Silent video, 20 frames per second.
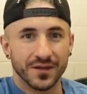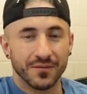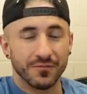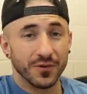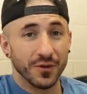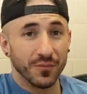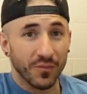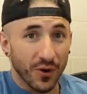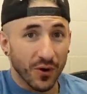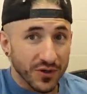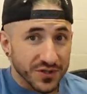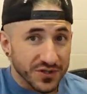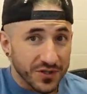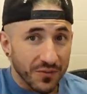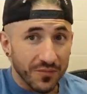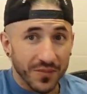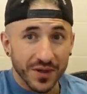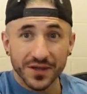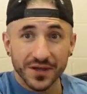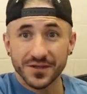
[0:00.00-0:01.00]
Be a part of
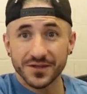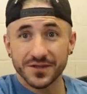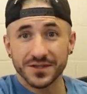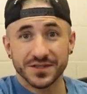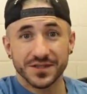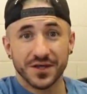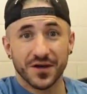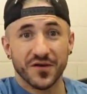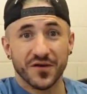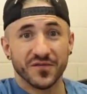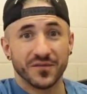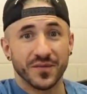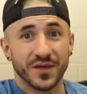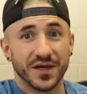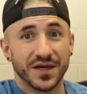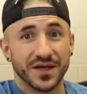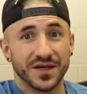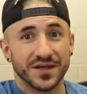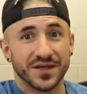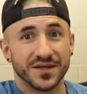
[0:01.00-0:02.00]
something bigger than yourself,
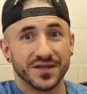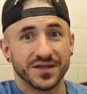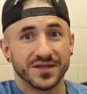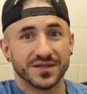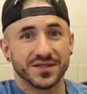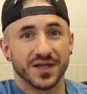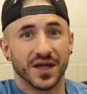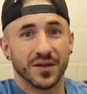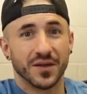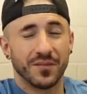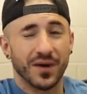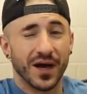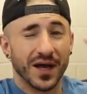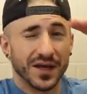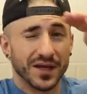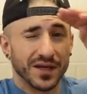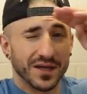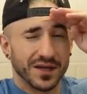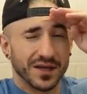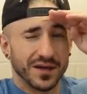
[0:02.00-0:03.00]
man. Silent
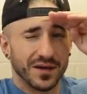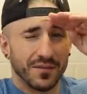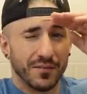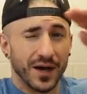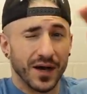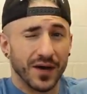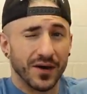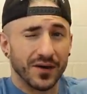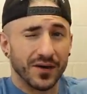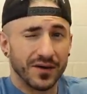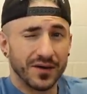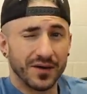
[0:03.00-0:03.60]
Mike, I'm out.